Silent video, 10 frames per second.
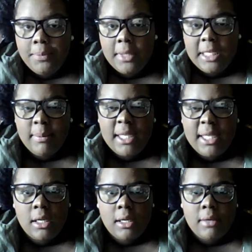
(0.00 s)
eBay
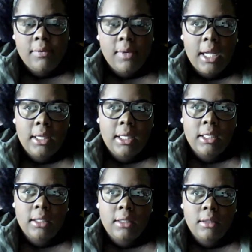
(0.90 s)
stuff, and
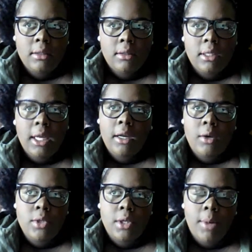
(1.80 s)
then yeah,
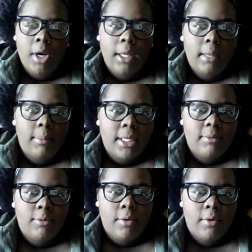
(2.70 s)
go to the market and buy
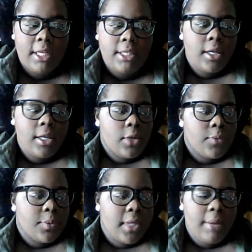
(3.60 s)
some fruit and veg.
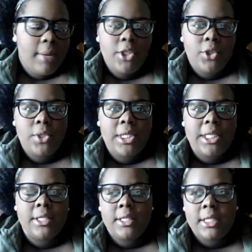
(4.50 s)
I'm starting my juice
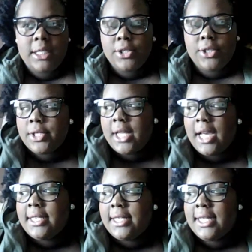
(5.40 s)
detox
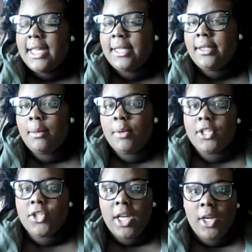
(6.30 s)
diet today. I'm going
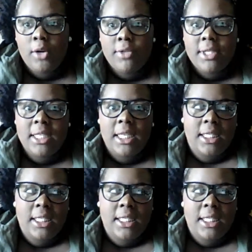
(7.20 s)
to try and go for five